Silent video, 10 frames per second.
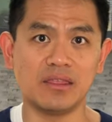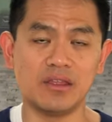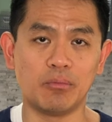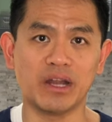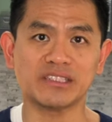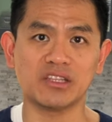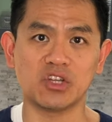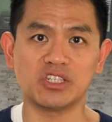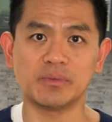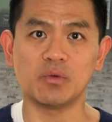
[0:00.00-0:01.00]
their breast
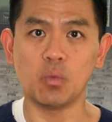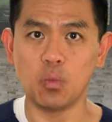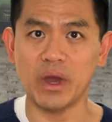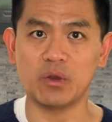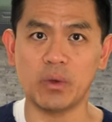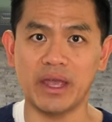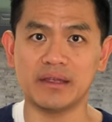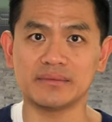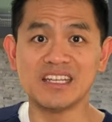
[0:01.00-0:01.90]
enlargement went away.